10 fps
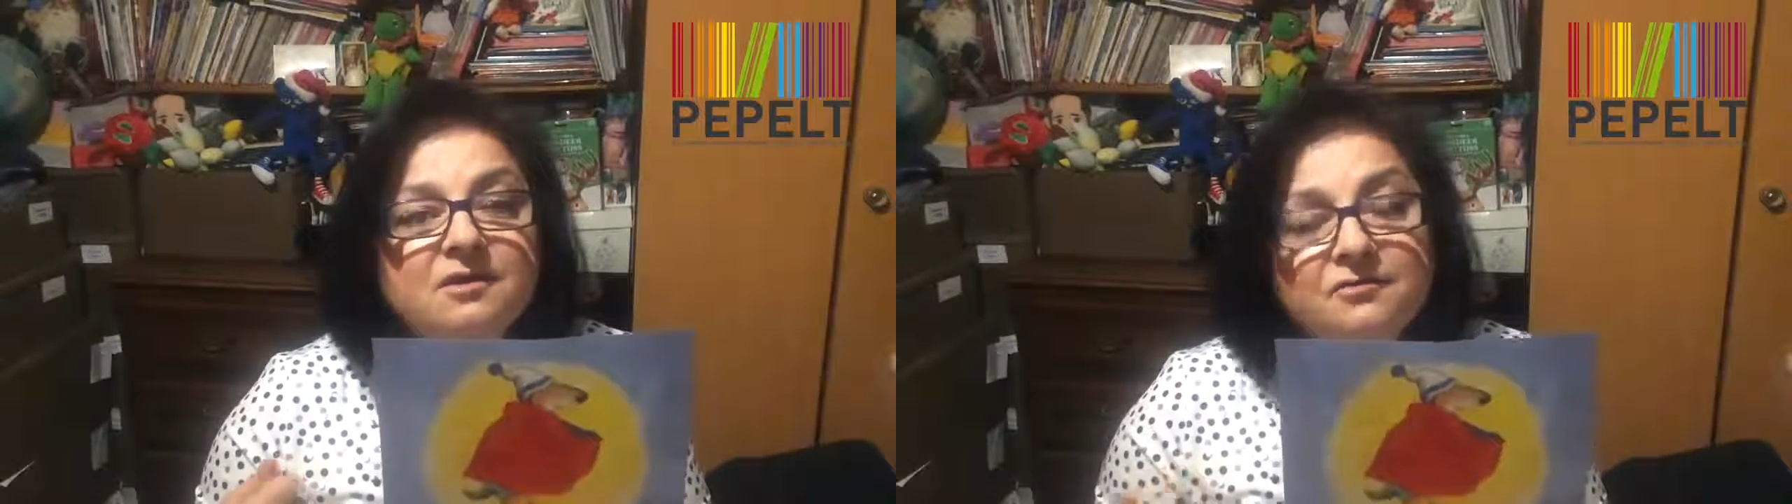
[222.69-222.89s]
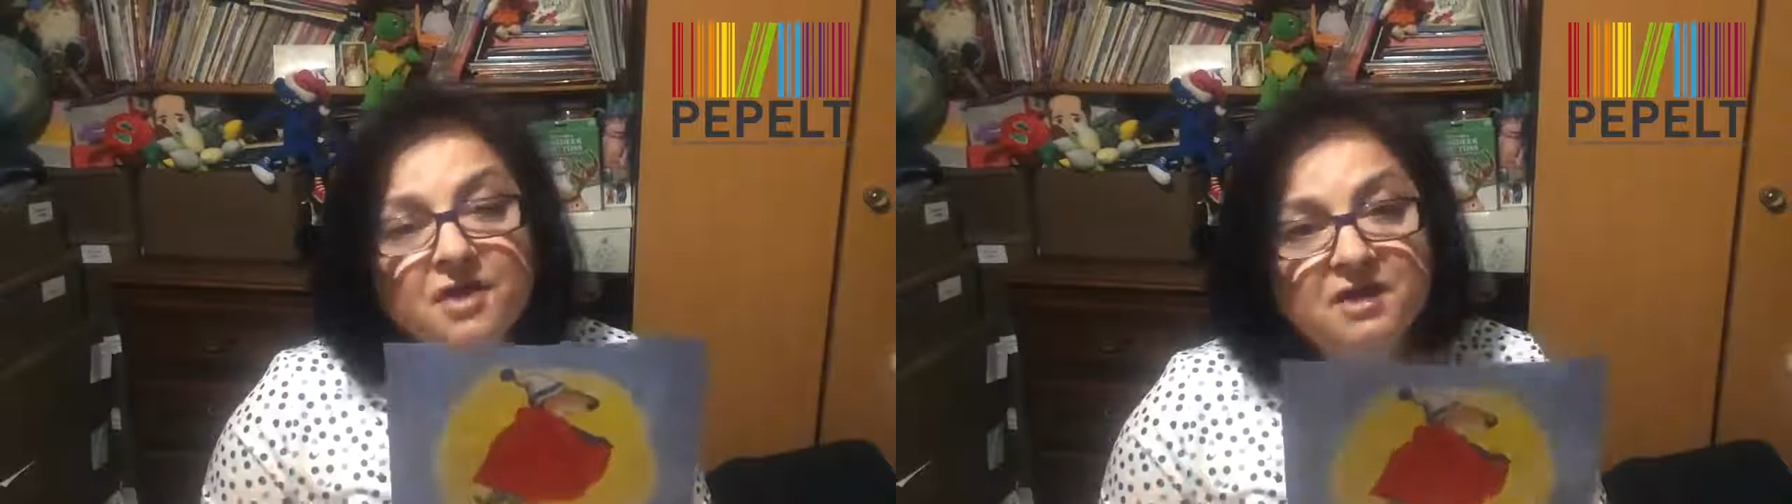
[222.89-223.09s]

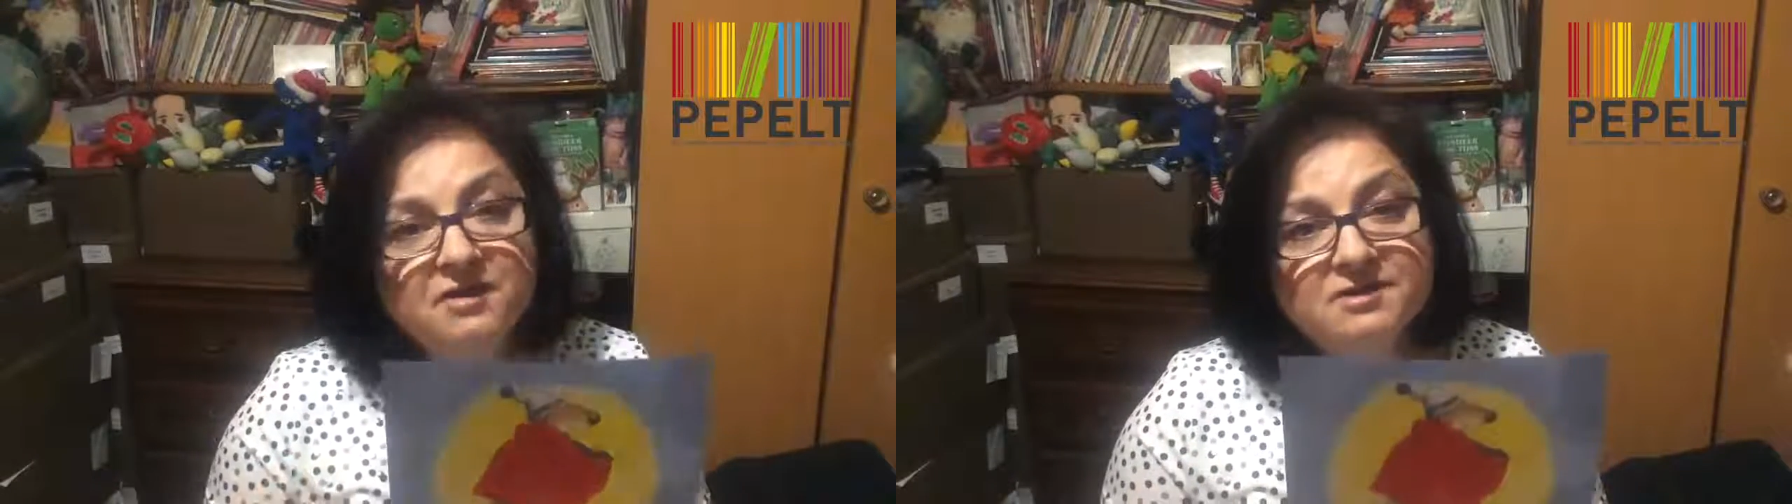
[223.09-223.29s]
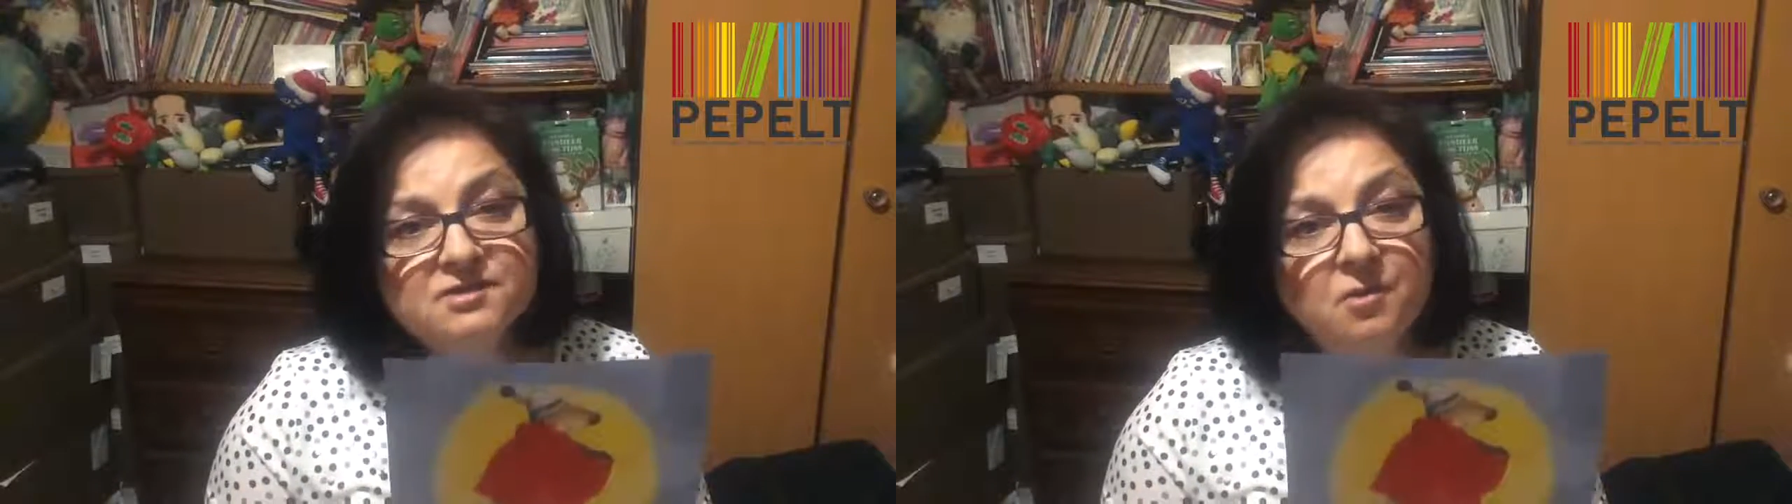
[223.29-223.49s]

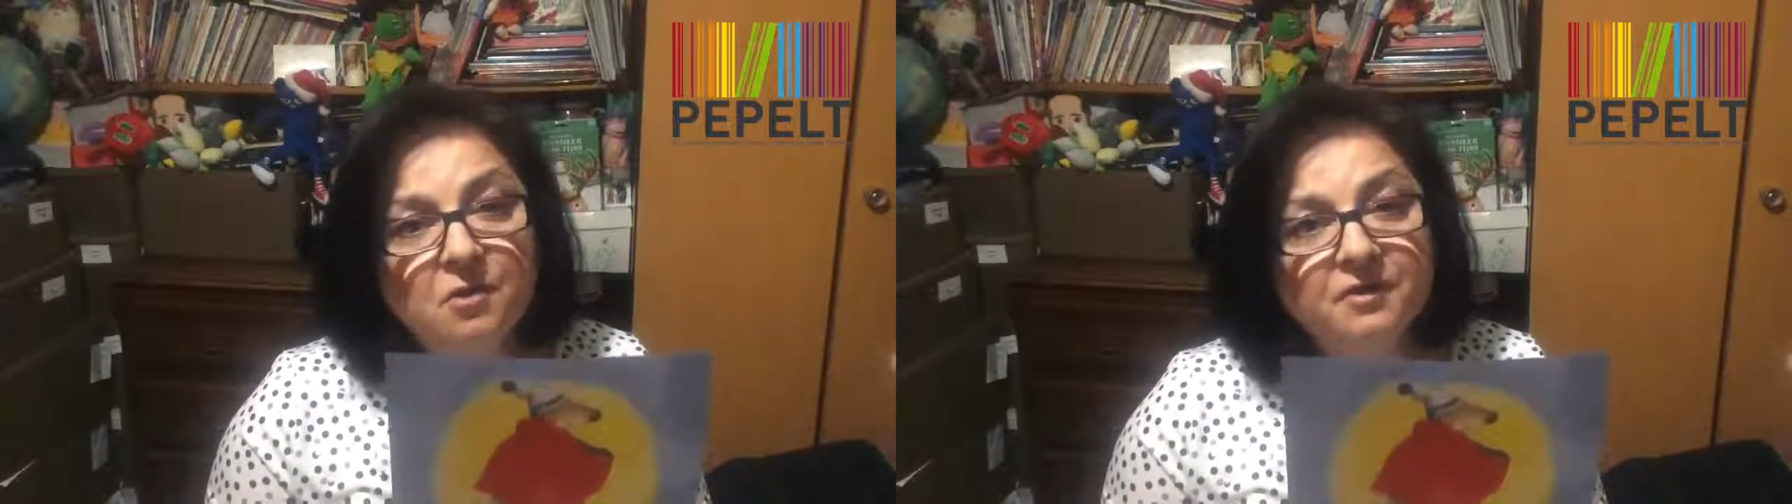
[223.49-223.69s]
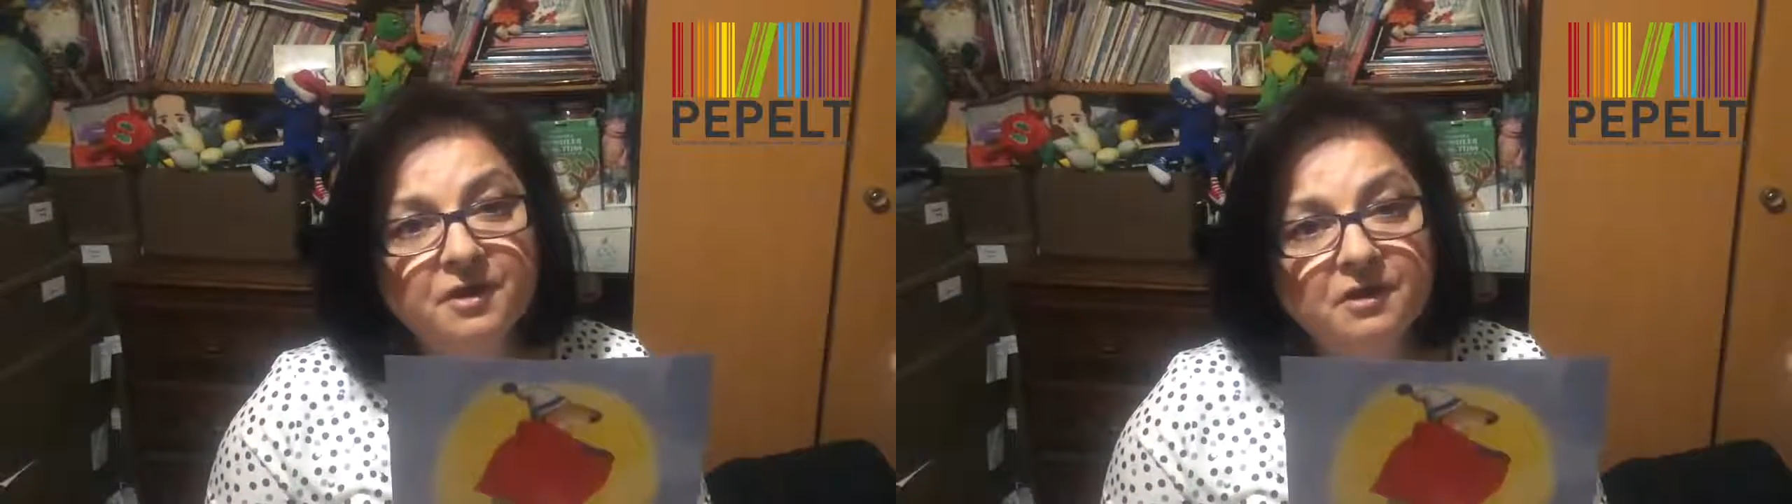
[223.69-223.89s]
create a
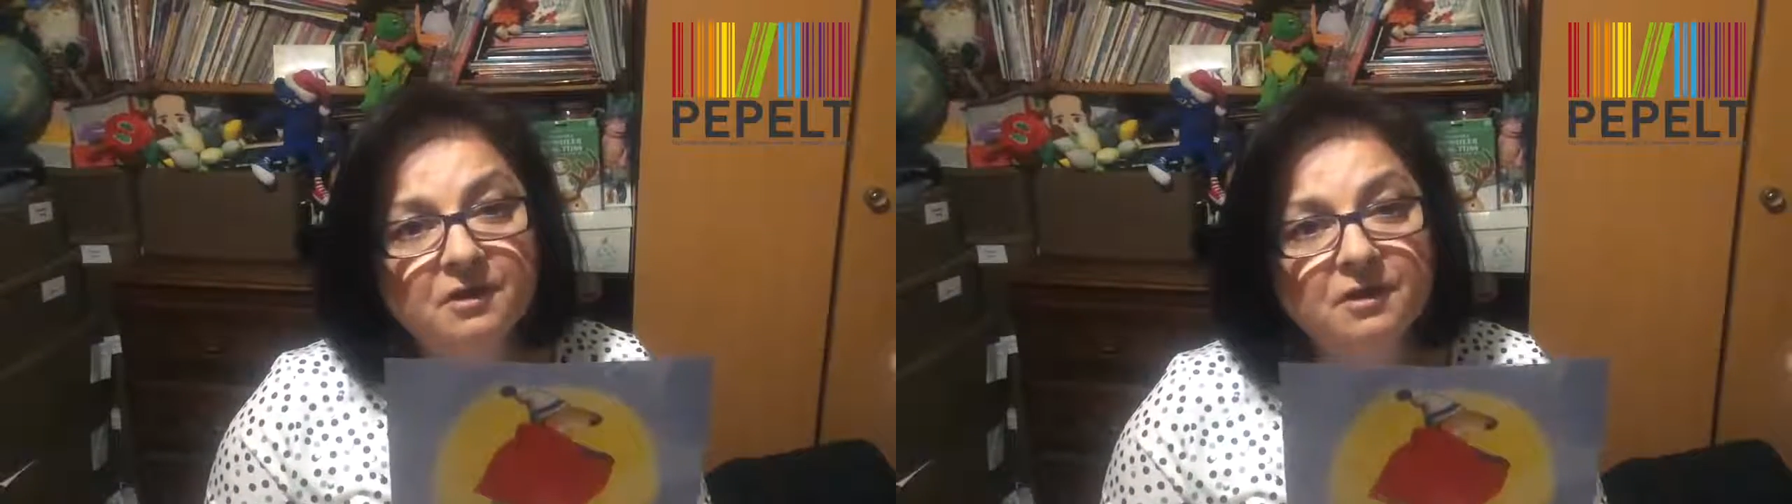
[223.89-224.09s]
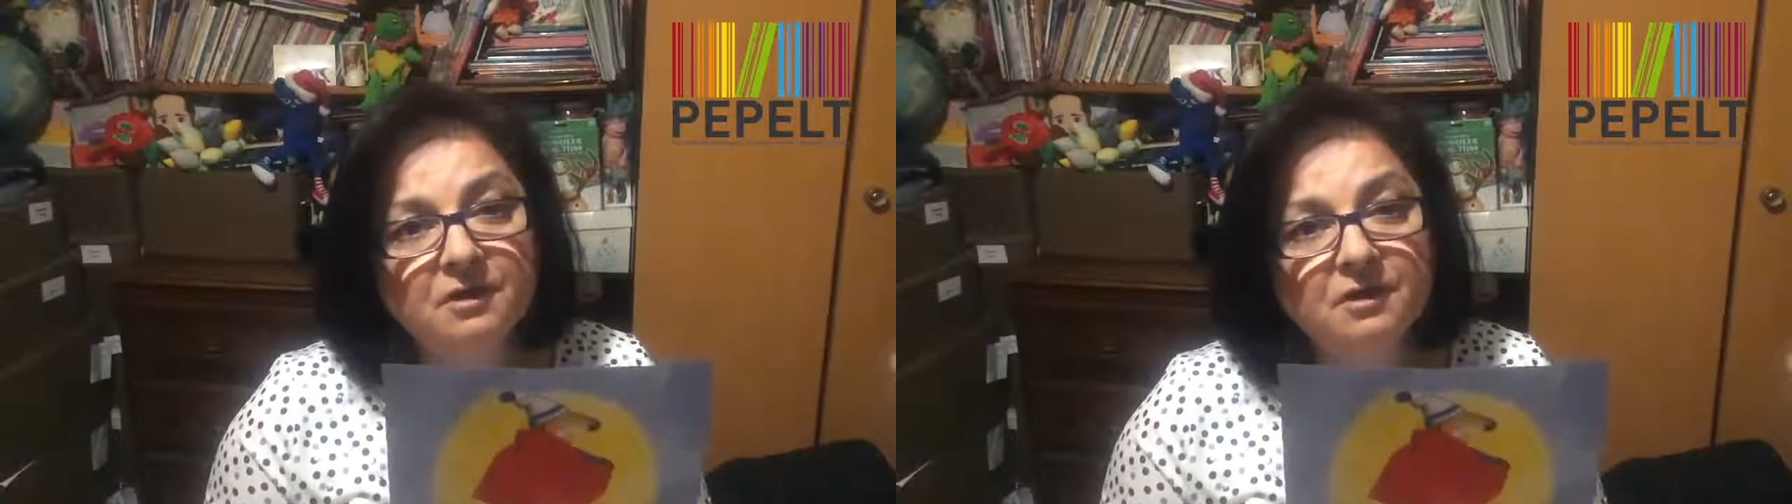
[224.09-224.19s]
story,